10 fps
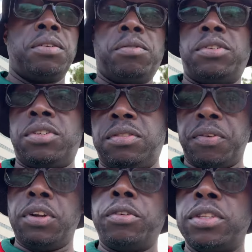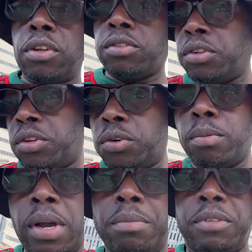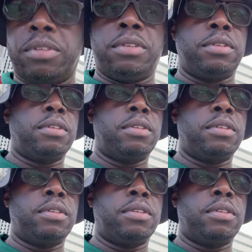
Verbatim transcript: We're just following Dr. Google Maps. Yeah,